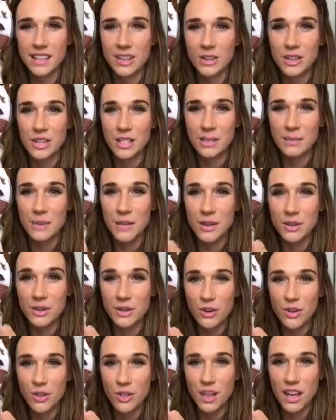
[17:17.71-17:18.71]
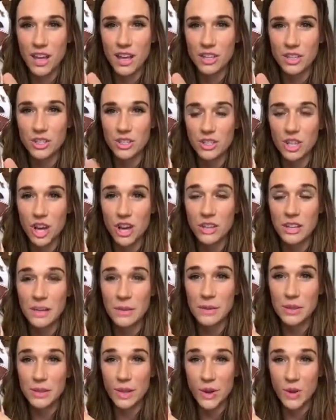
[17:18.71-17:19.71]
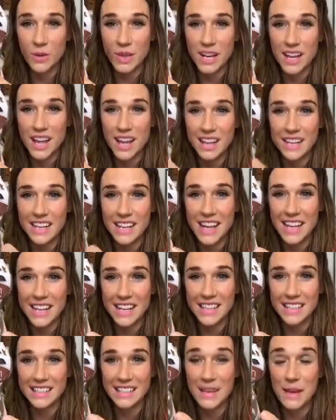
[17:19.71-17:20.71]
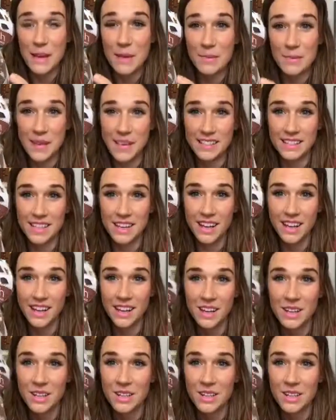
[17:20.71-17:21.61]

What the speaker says: crispy granola chocolate with coconut, and it's amazing.